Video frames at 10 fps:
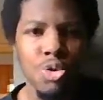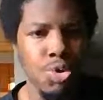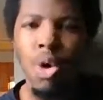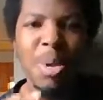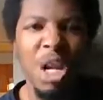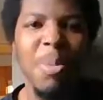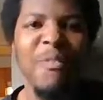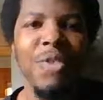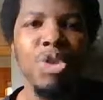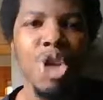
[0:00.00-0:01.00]
gonna become a
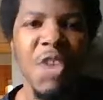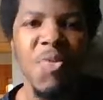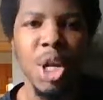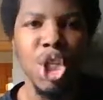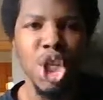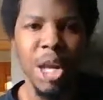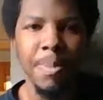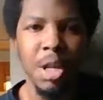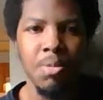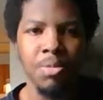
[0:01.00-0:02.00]
future heavyweight
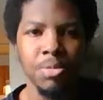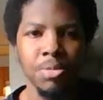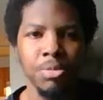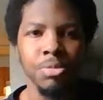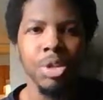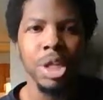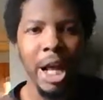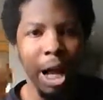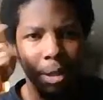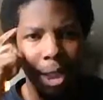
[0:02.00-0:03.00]
champion."
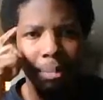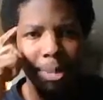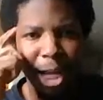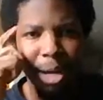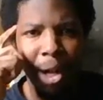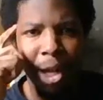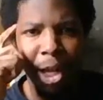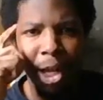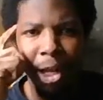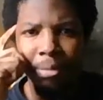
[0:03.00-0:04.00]
I kept that in my
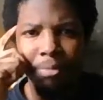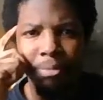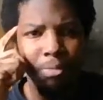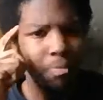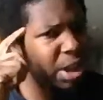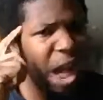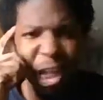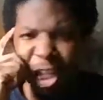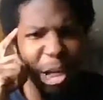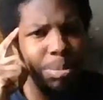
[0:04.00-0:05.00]
head. I
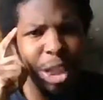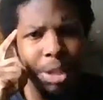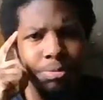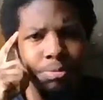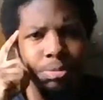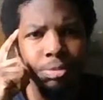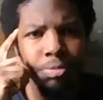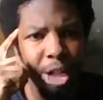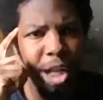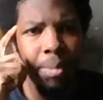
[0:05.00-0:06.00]
kept it
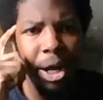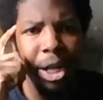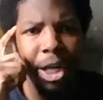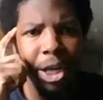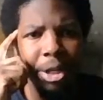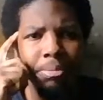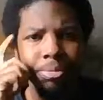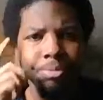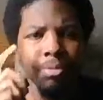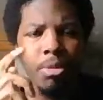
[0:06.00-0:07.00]
in my head.
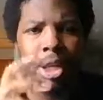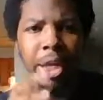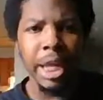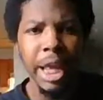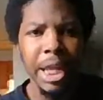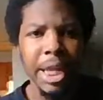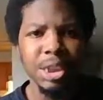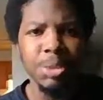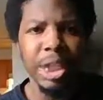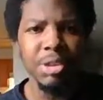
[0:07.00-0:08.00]
And guess
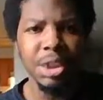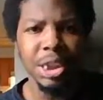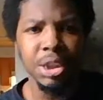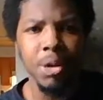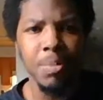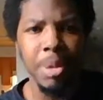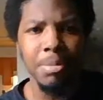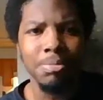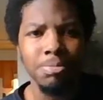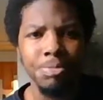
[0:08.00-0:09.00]
what else he told me?
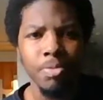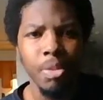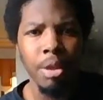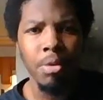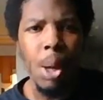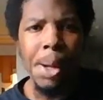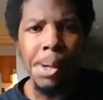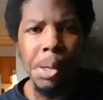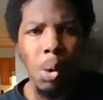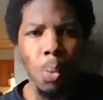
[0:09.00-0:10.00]

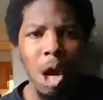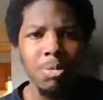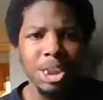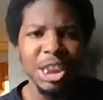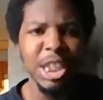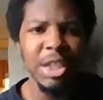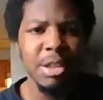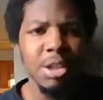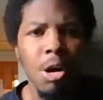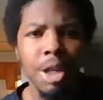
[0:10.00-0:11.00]
While we sitting there
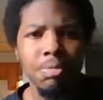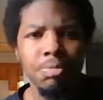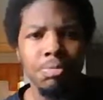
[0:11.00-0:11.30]
talking,